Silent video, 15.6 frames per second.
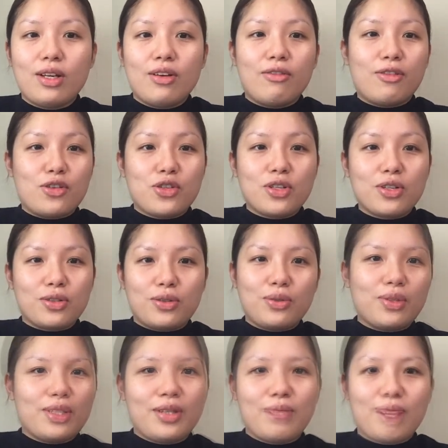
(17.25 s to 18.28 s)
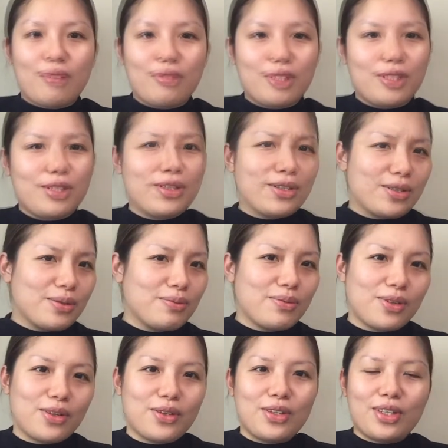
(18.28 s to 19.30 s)
for sure do it when you have a dinner
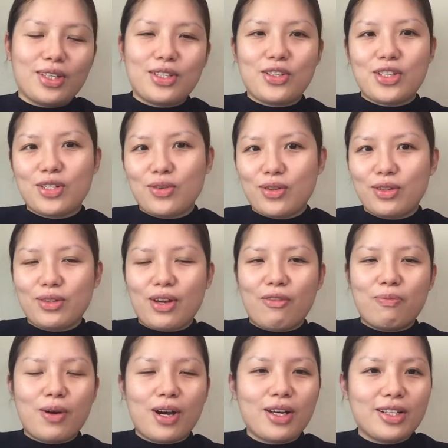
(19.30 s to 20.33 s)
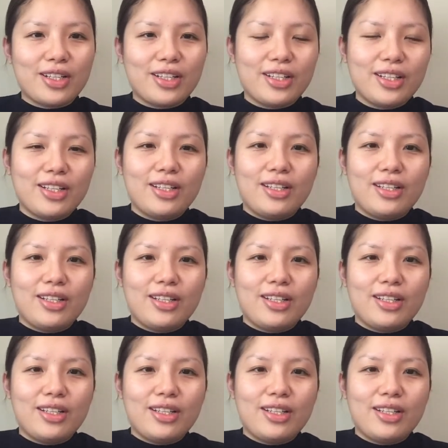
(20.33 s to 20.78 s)
or you're just going to have party.